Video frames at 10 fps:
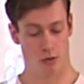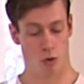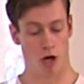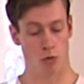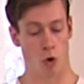
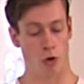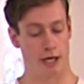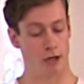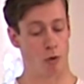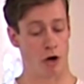While
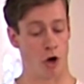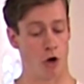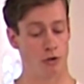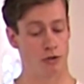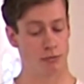walking one
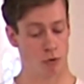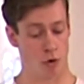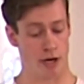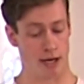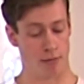hot
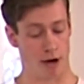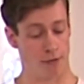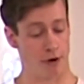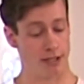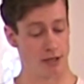morning, my
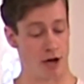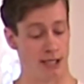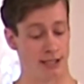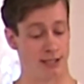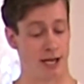friend and
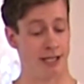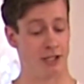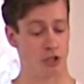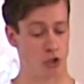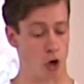I
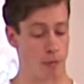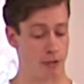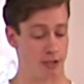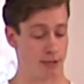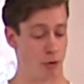decided to stop
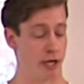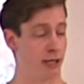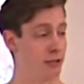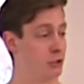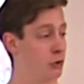at a spring
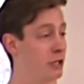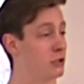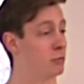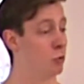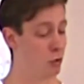to drink
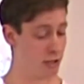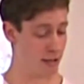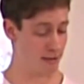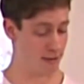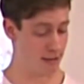some
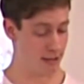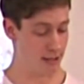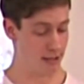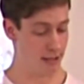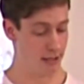water.
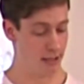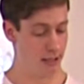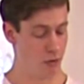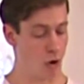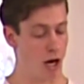
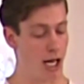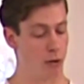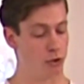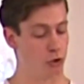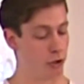While
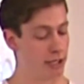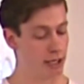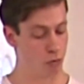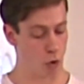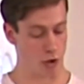I was
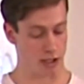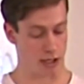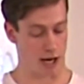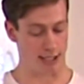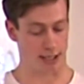drinking
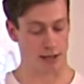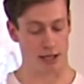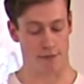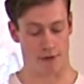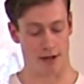water, I
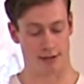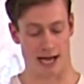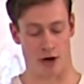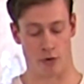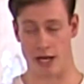suddenly fell
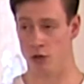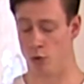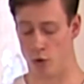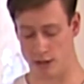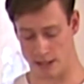down in
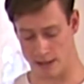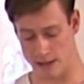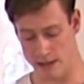the water.